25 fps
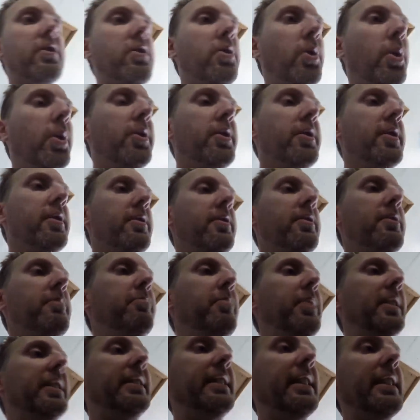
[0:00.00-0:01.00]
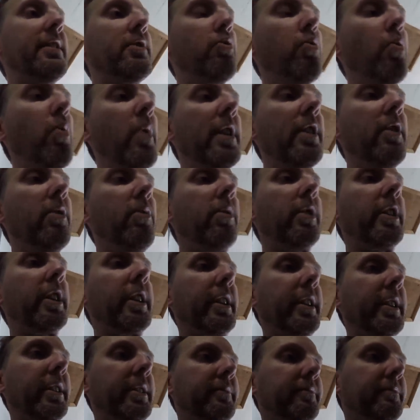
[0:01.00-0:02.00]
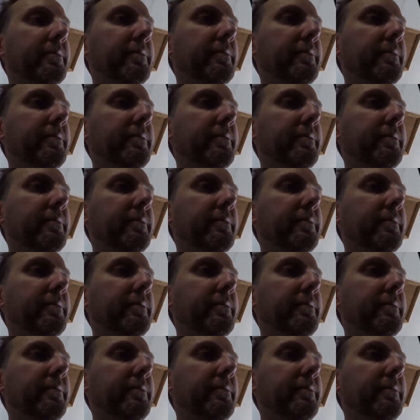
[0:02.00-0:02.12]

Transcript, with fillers: sources, but this will work.